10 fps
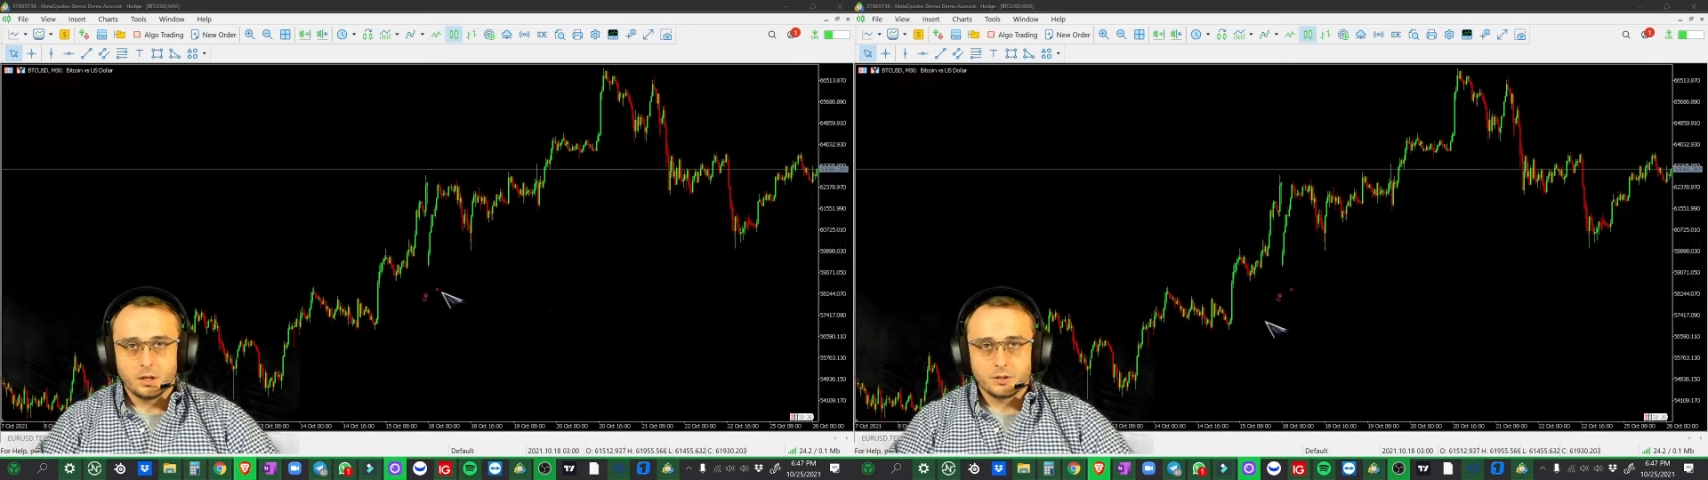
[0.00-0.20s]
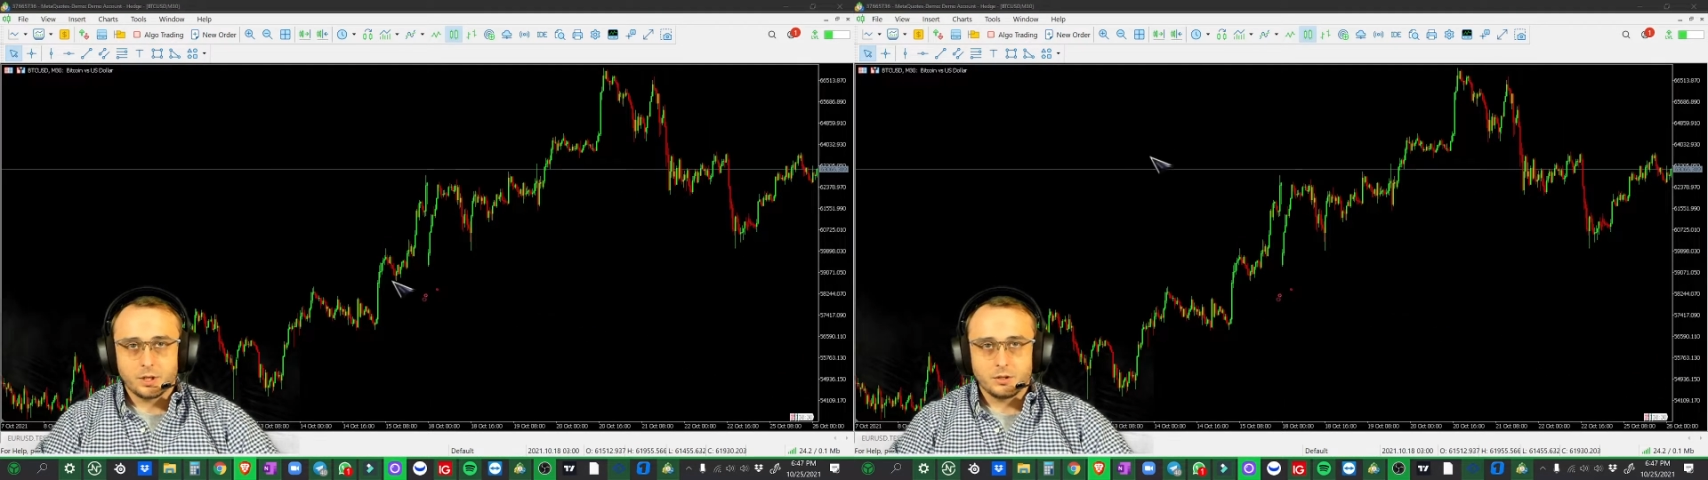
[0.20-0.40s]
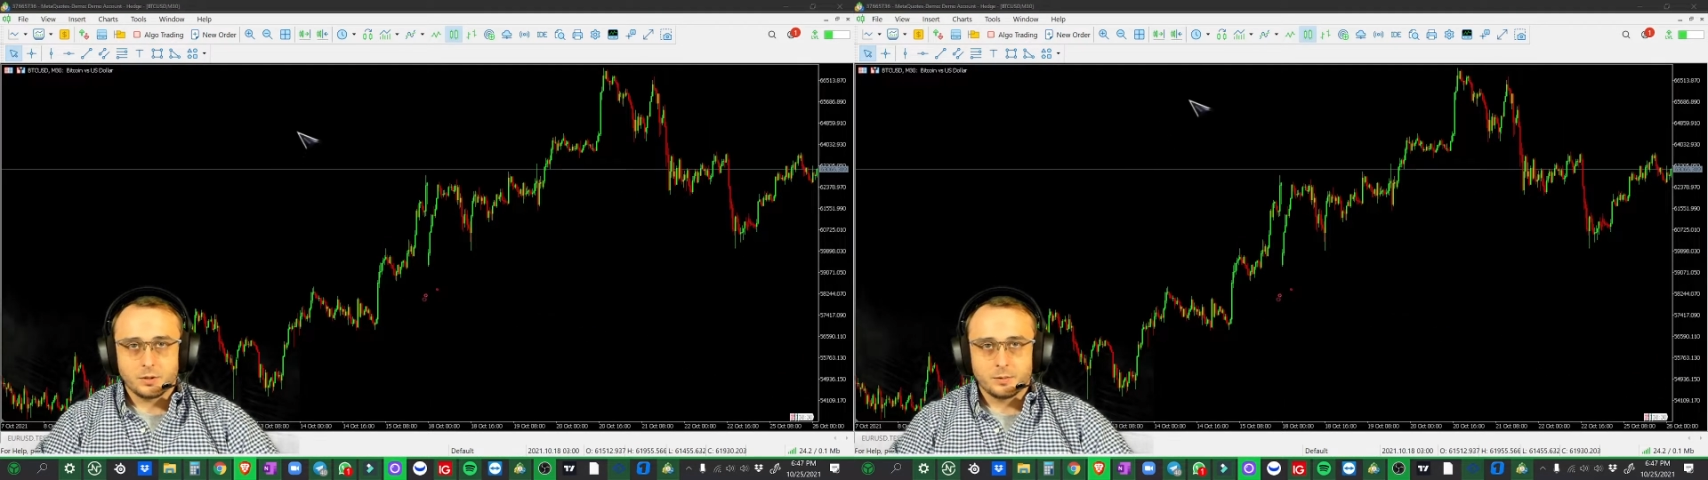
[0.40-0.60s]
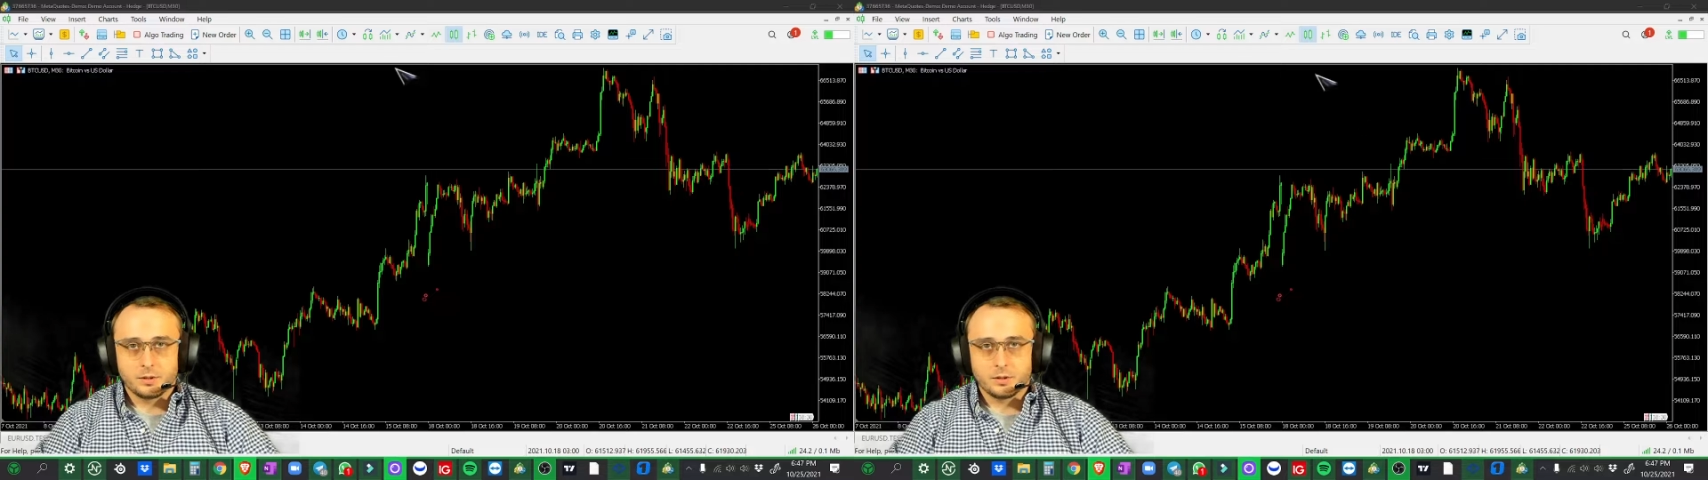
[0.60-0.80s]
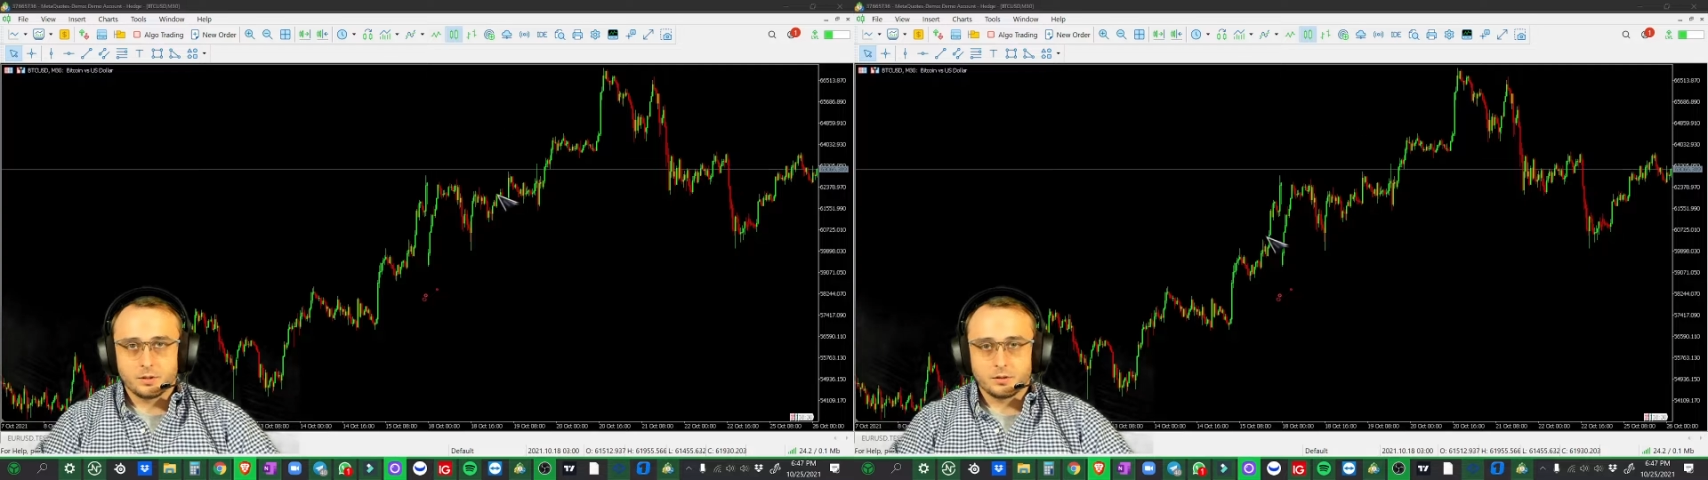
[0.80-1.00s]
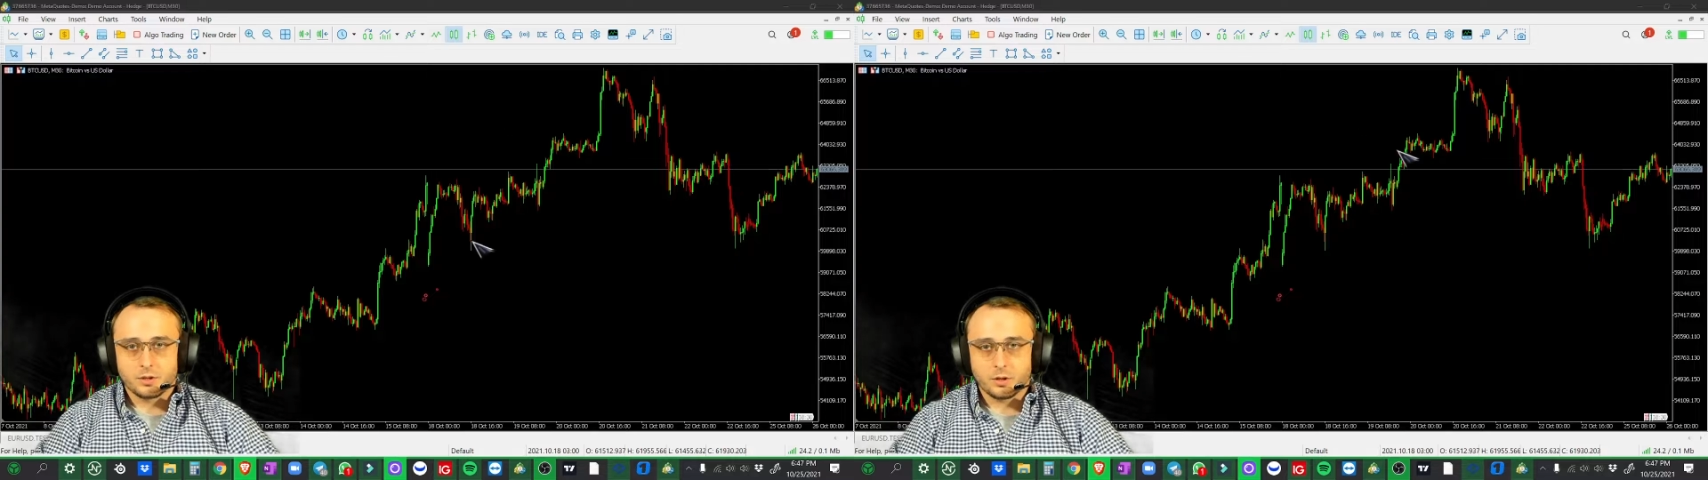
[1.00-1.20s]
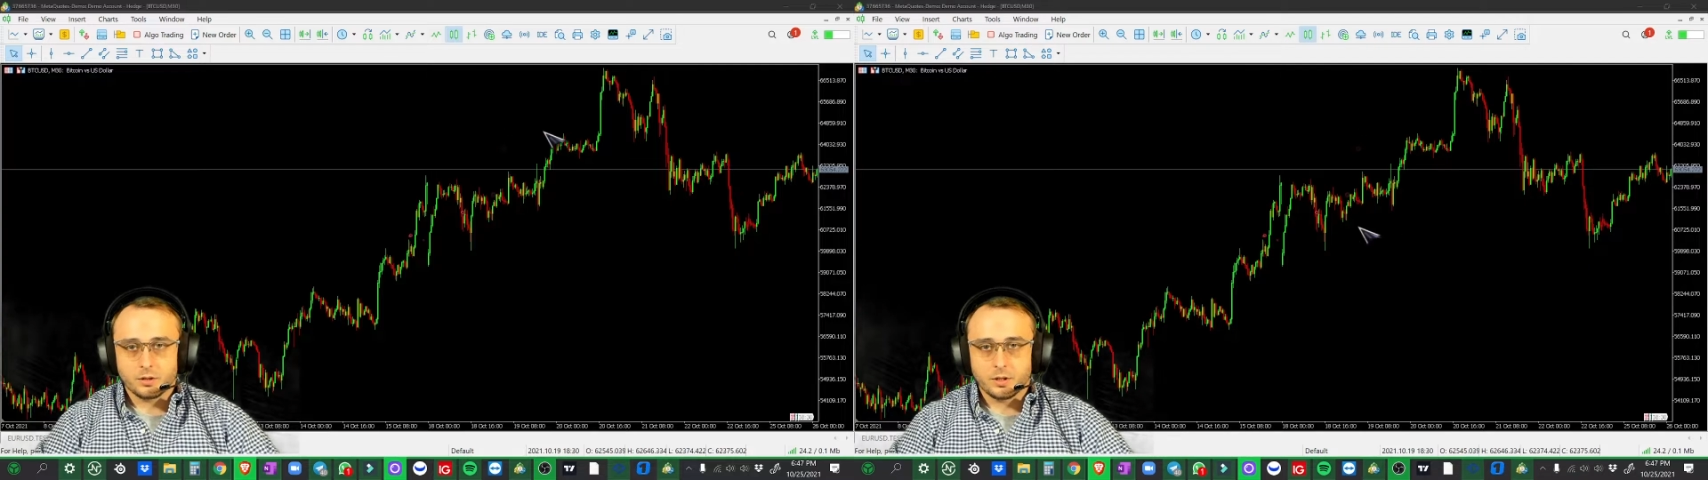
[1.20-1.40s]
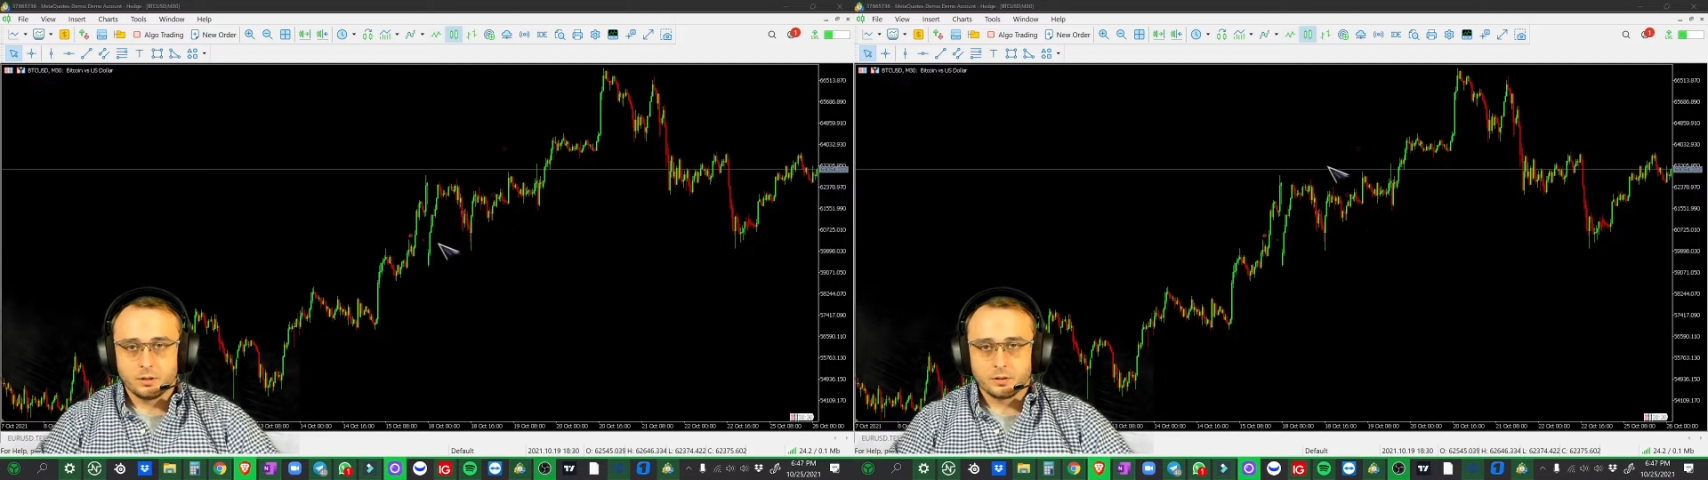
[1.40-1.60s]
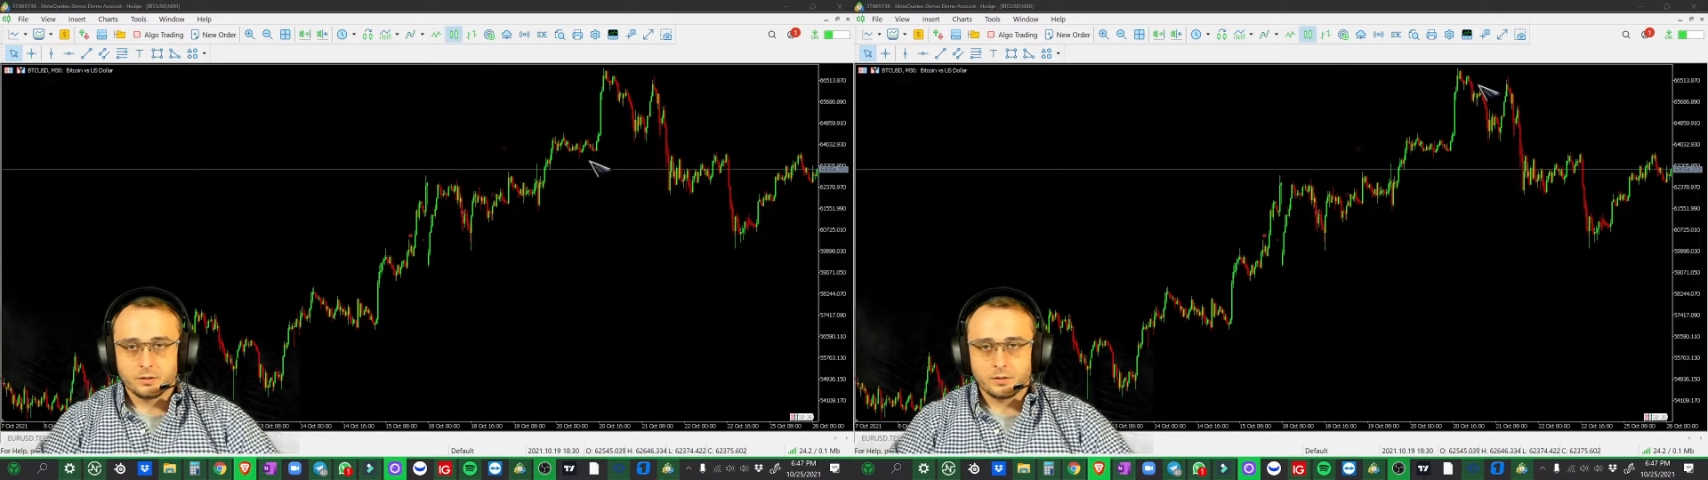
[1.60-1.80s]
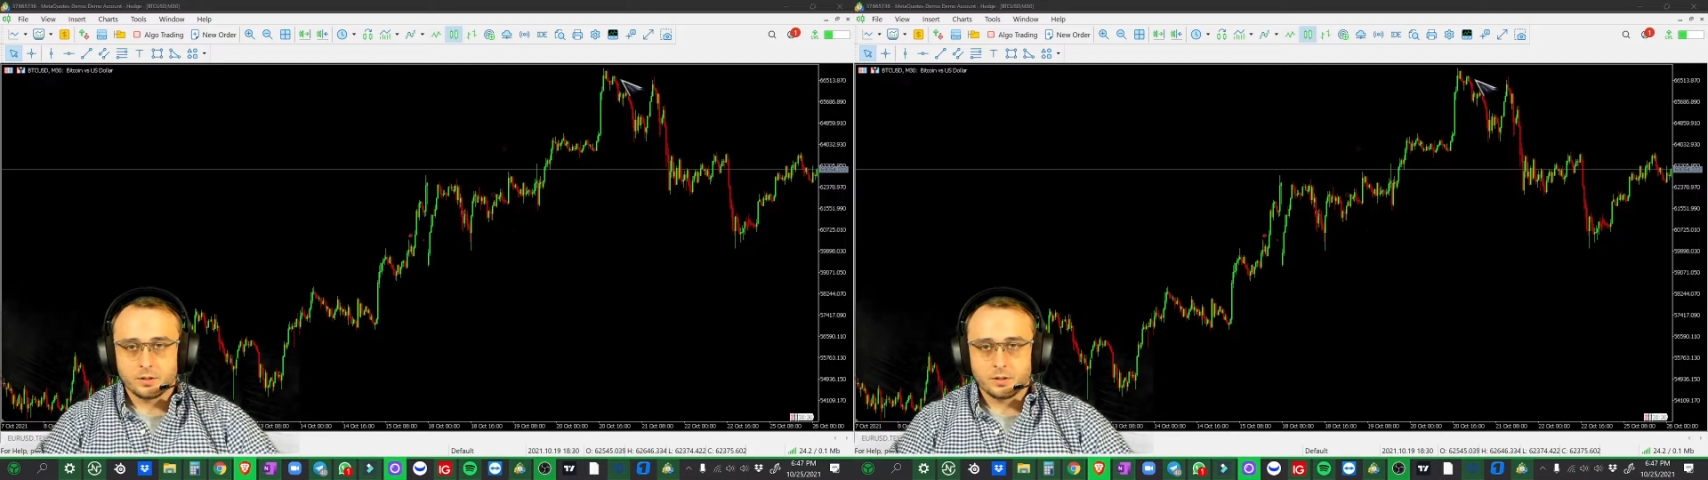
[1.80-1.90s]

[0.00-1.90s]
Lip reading: change up the chart colors